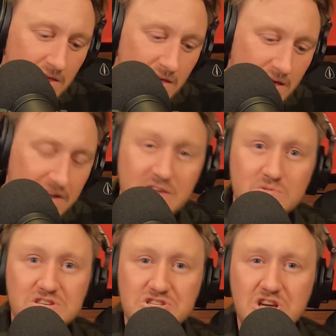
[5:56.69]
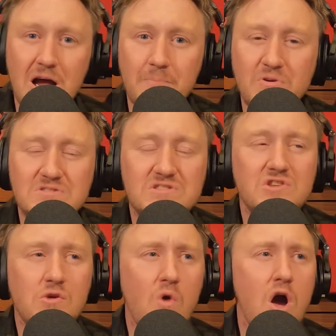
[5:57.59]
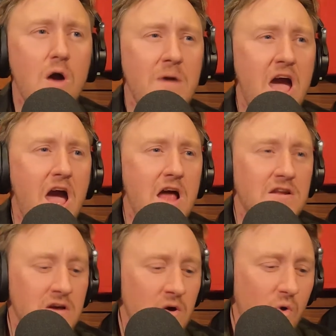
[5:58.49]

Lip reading: And he was a giant pussy. He's like, well, man,